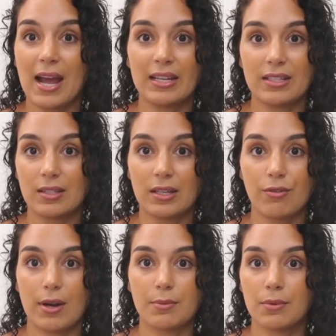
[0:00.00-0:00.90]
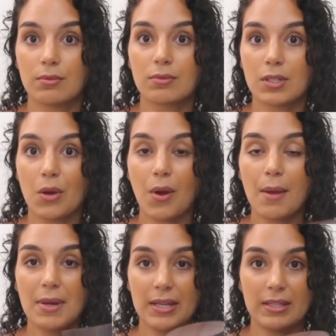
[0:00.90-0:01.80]
and it's incredible. So
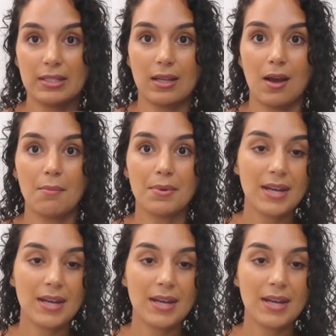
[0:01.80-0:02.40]
I picked this up.